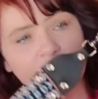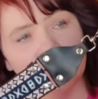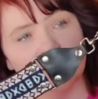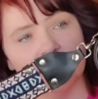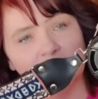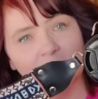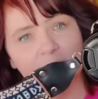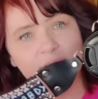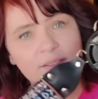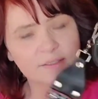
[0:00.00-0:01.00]
The
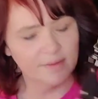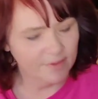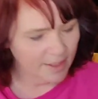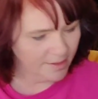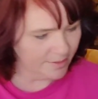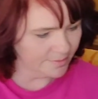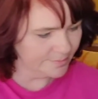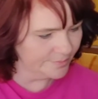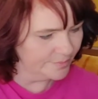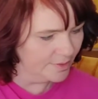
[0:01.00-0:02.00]
Nikon D780.
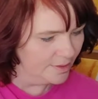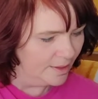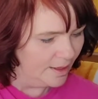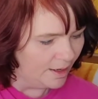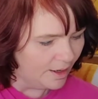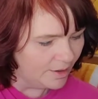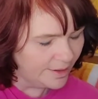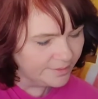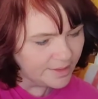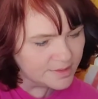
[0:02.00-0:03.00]

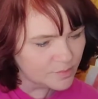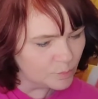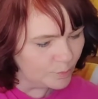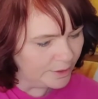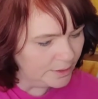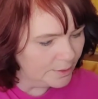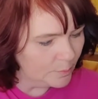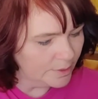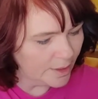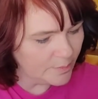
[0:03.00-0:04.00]
Alright, that's really
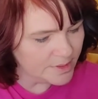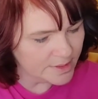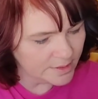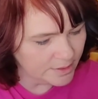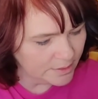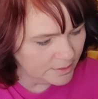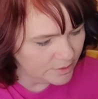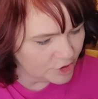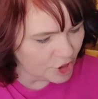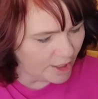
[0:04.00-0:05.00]
what I was gonna
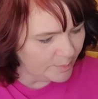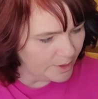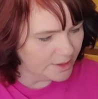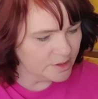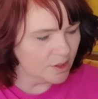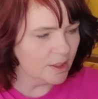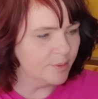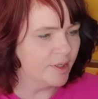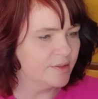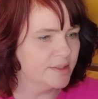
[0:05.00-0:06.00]
chime in and talk
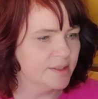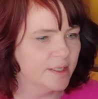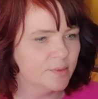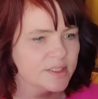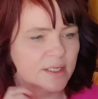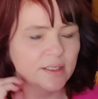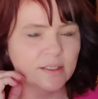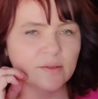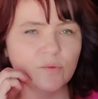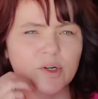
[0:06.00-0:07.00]
about today, was kind
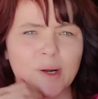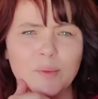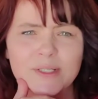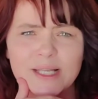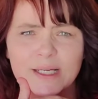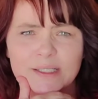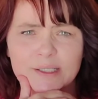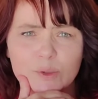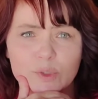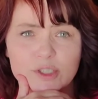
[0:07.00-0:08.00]
of where I was headed
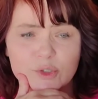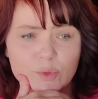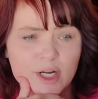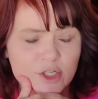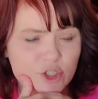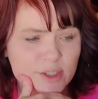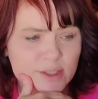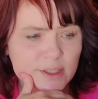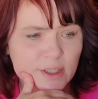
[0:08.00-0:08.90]
and what direction.